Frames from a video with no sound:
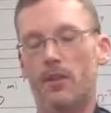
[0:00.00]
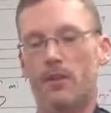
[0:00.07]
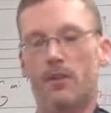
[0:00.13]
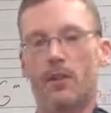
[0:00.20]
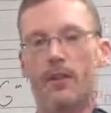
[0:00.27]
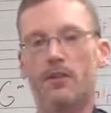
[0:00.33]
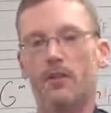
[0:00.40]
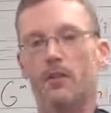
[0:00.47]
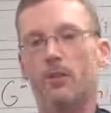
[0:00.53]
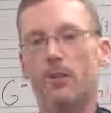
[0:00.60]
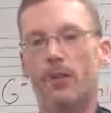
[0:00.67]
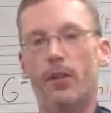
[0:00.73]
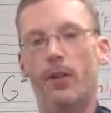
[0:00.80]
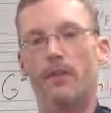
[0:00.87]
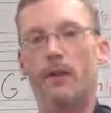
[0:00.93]
So that's the cool
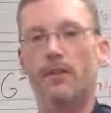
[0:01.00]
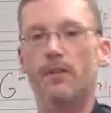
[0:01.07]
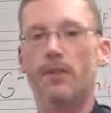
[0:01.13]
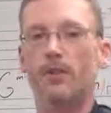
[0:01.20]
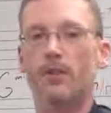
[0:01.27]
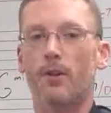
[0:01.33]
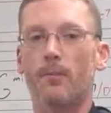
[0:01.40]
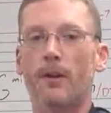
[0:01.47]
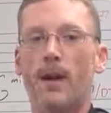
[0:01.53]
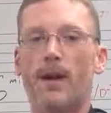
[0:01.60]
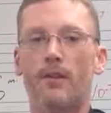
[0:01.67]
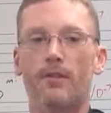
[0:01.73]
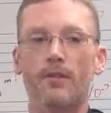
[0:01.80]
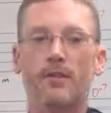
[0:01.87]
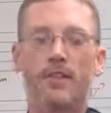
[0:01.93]
thing about digital
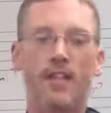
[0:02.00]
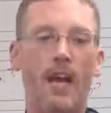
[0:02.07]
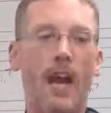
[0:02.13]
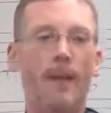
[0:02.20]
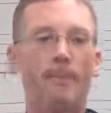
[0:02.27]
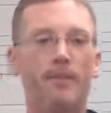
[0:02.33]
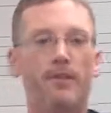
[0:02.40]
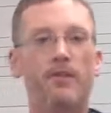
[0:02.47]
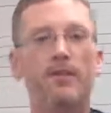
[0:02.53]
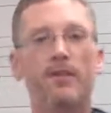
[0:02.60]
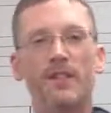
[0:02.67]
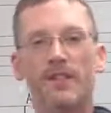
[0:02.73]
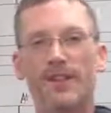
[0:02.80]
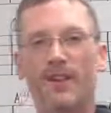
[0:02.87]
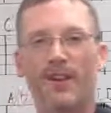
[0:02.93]
patterns, is the
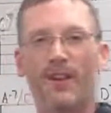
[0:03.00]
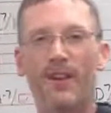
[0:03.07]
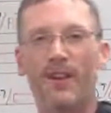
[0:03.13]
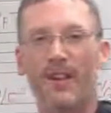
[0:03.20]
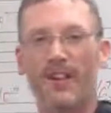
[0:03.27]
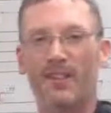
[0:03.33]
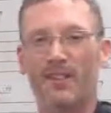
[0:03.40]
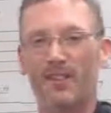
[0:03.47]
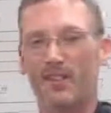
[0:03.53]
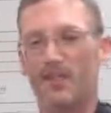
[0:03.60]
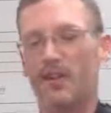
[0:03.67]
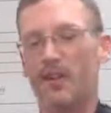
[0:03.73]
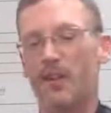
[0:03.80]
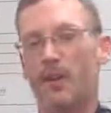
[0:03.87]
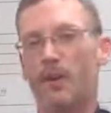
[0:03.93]
opportunities there are endless
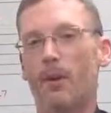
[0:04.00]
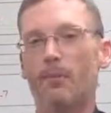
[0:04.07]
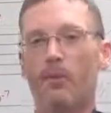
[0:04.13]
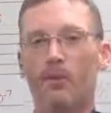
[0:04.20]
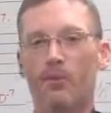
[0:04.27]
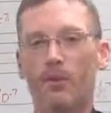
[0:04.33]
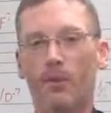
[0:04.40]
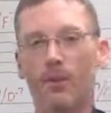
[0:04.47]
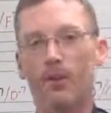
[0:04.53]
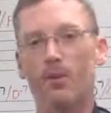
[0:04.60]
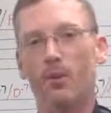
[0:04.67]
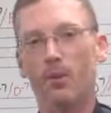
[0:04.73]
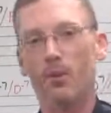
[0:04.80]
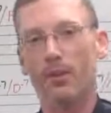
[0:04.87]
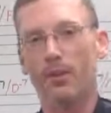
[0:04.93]
for you to come up with really
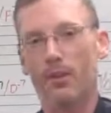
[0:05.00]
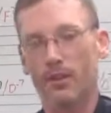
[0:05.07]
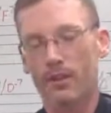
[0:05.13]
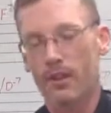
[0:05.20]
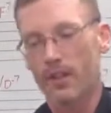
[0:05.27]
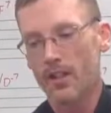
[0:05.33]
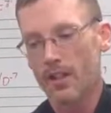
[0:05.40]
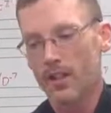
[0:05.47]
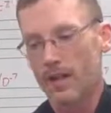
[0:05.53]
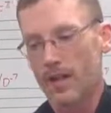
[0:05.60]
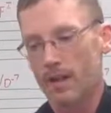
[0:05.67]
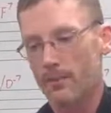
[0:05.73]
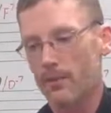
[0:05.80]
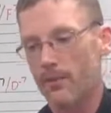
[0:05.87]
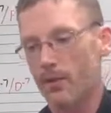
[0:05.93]
cool little
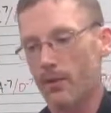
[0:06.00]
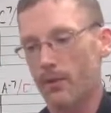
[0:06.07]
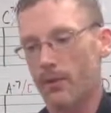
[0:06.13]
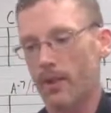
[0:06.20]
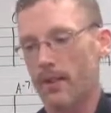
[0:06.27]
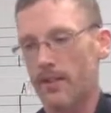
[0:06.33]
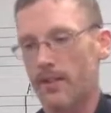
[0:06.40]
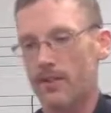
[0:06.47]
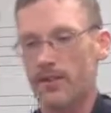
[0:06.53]
solo ideas.